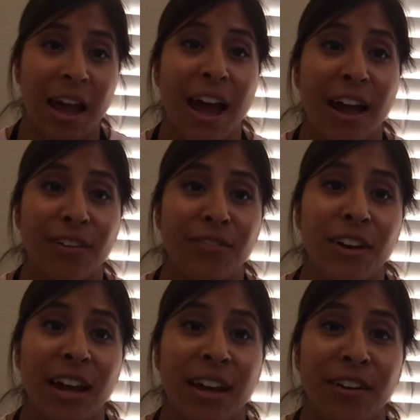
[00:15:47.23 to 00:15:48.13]
have
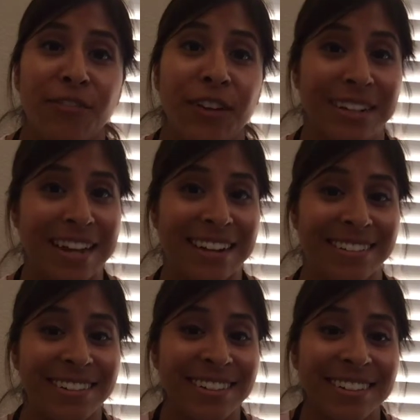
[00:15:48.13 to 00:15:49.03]
a
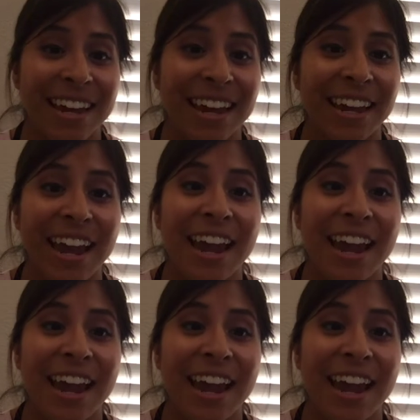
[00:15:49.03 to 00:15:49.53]
fantastic day,